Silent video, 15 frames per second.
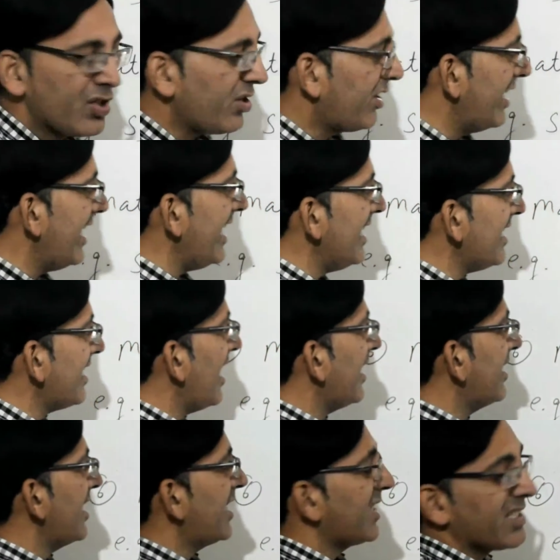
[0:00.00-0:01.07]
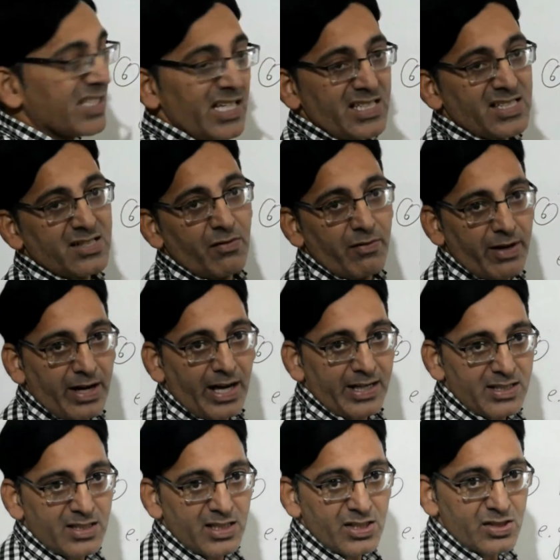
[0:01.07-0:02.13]
So these are the 6
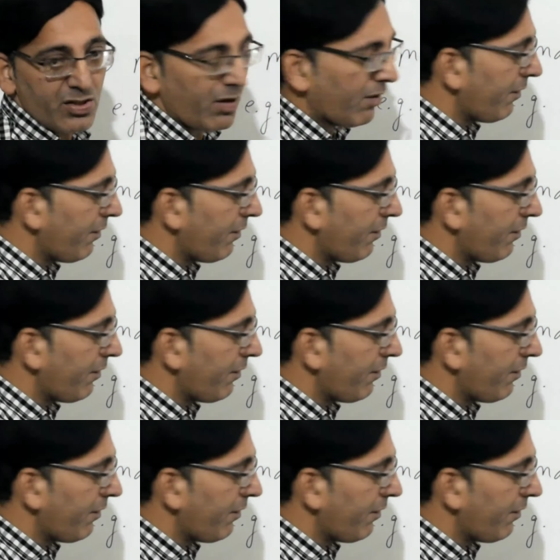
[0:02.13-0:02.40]
varieties